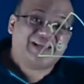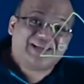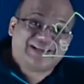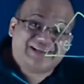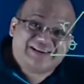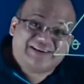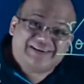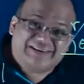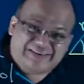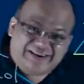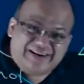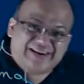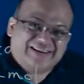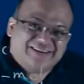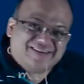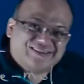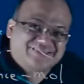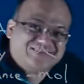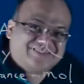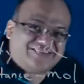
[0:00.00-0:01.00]
the angle in
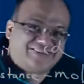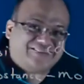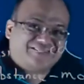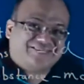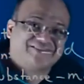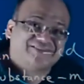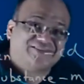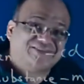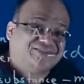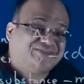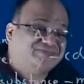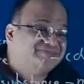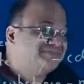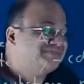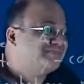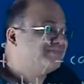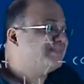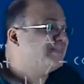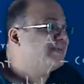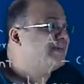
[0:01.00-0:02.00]
radians also.
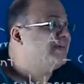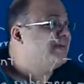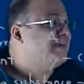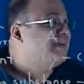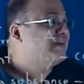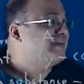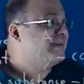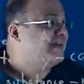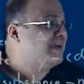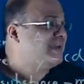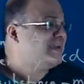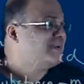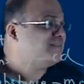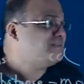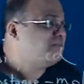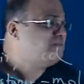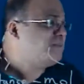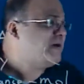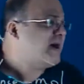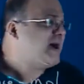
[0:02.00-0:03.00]
Right?
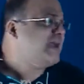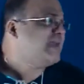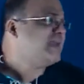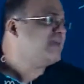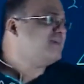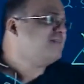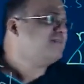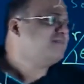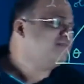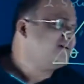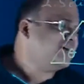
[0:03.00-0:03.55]
So pi is